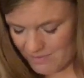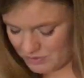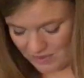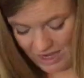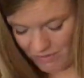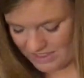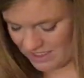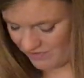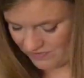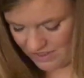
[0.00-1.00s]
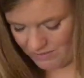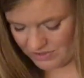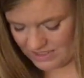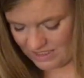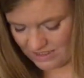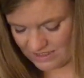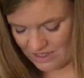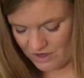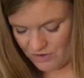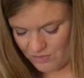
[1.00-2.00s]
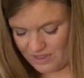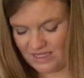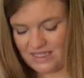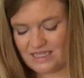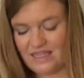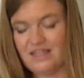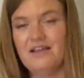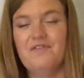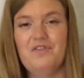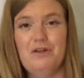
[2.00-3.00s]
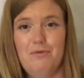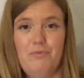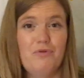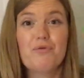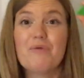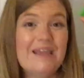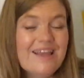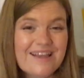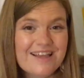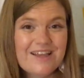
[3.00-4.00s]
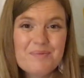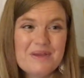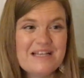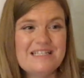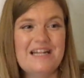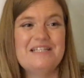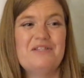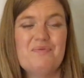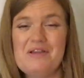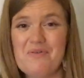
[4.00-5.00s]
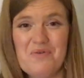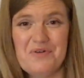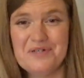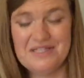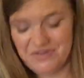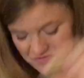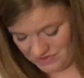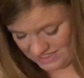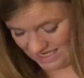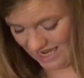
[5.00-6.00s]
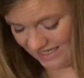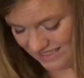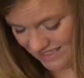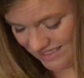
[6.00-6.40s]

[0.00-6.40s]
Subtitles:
So I always think of the number 6. With this, I think of the number 3 because it has 3 corners and 3 sides.